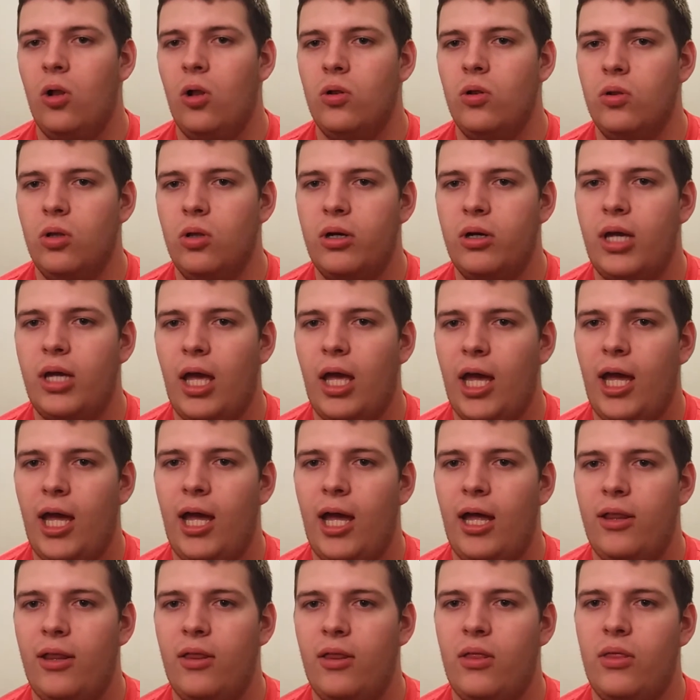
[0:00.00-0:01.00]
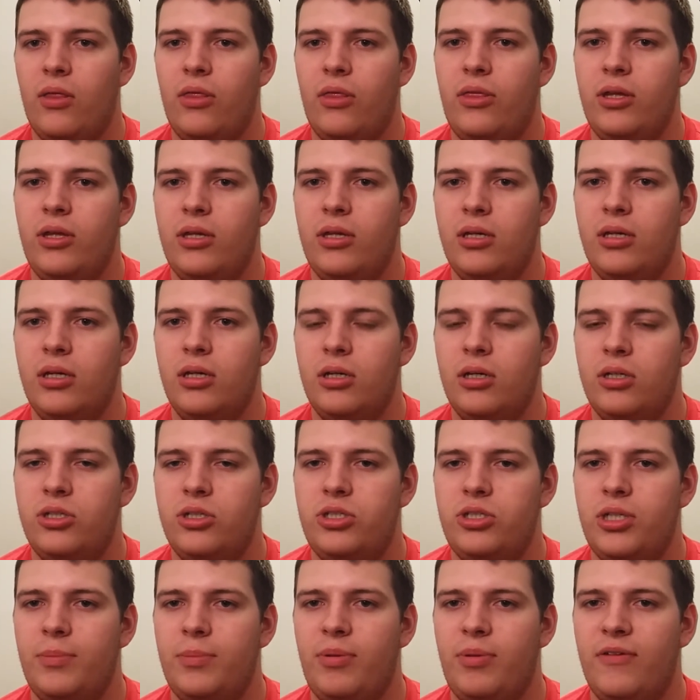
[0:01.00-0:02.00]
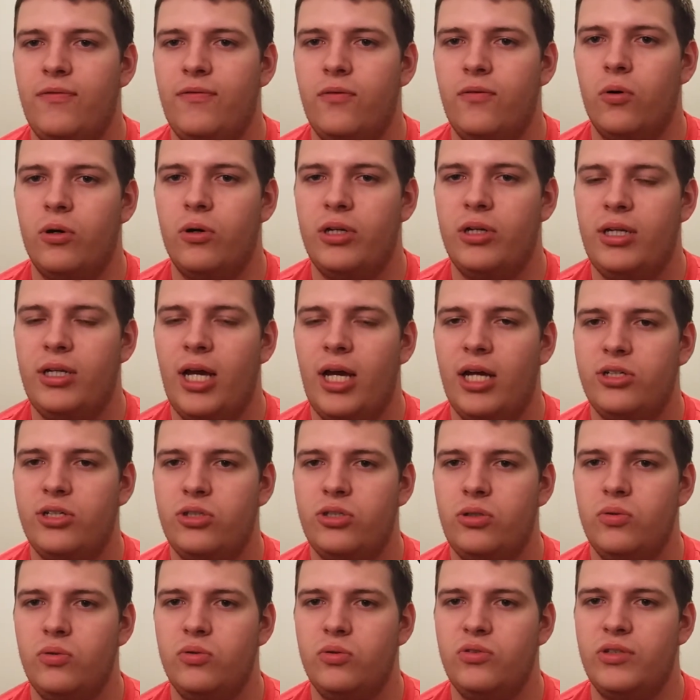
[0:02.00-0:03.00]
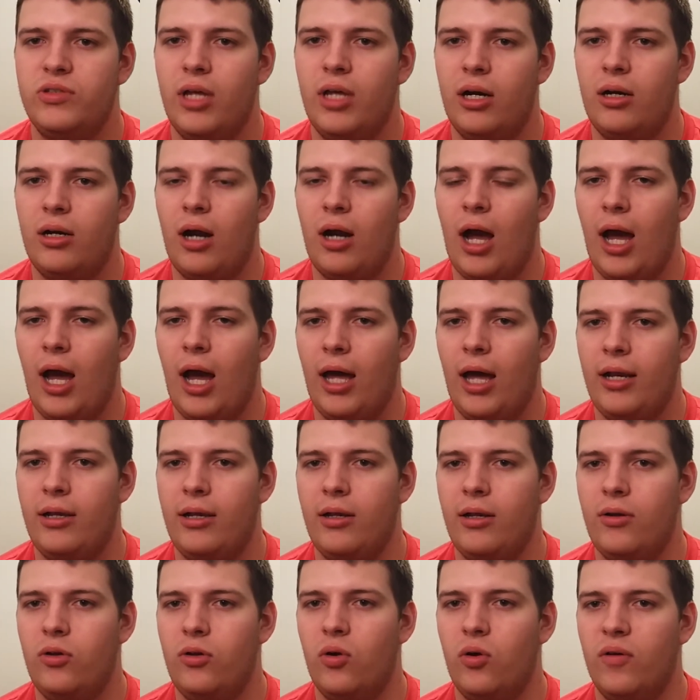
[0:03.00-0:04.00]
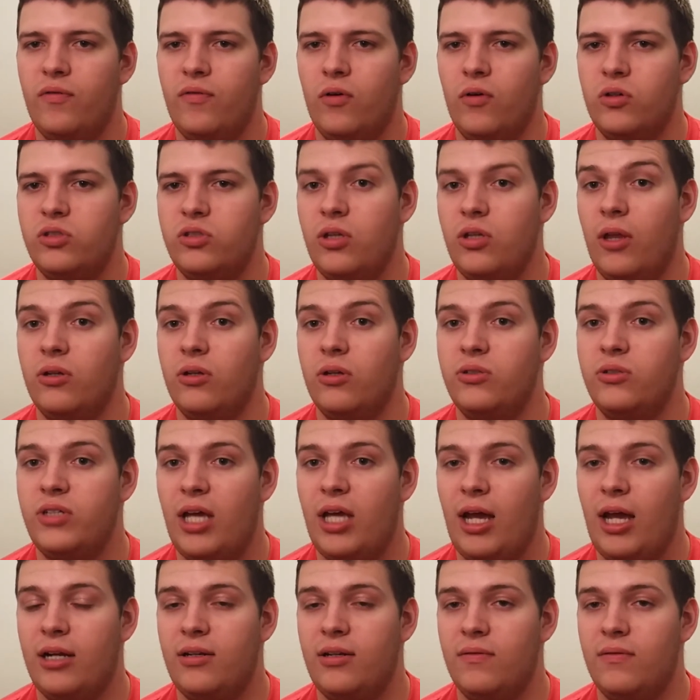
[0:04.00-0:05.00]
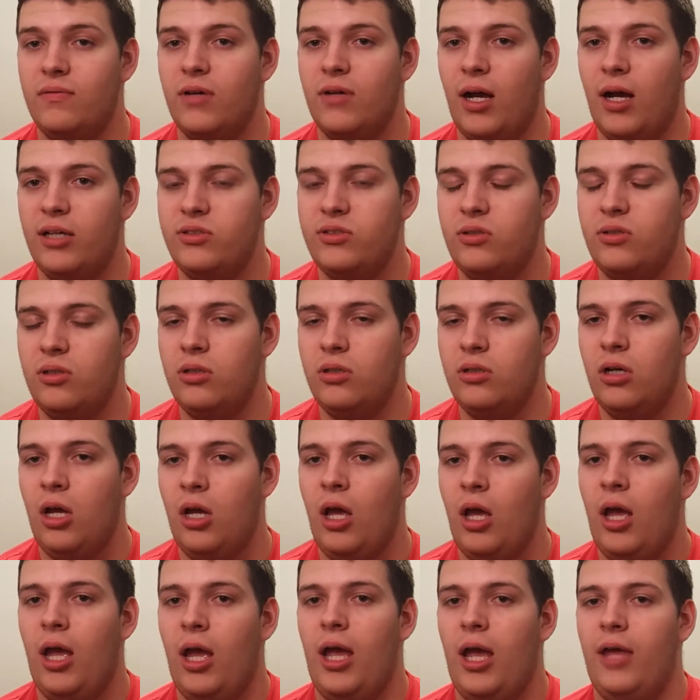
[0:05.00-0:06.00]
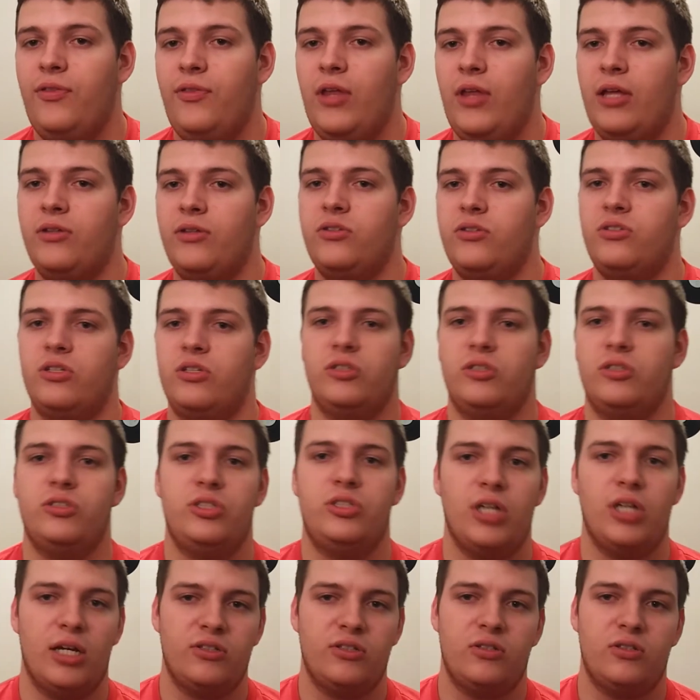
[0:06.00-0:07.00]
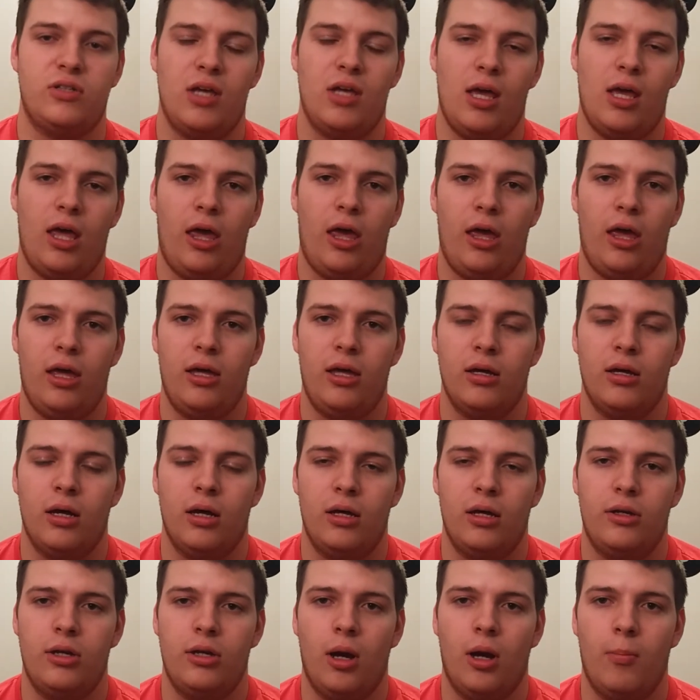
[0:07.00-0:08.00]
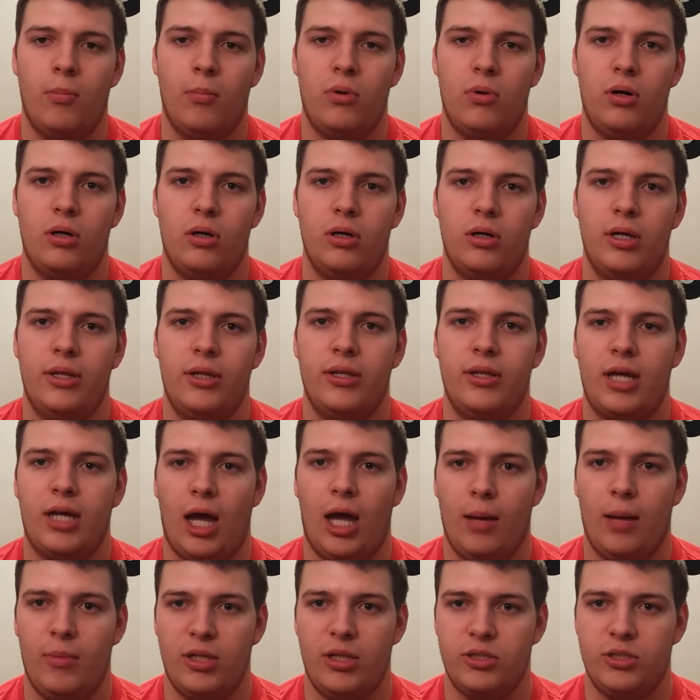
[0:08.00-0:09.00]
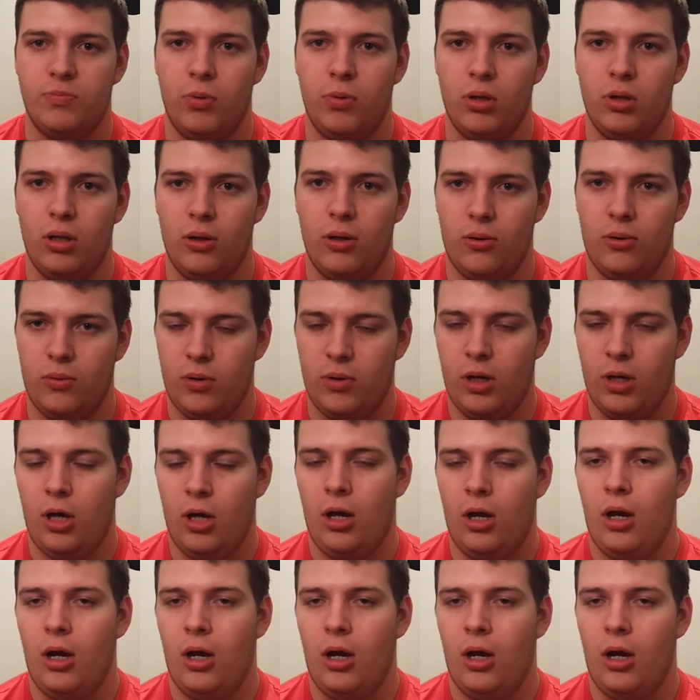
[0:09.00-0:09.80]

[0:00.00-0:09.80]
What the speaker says: Look at the GP40-2s that are on Norfolk Southern's active roster, and then suggest a number in the comments below.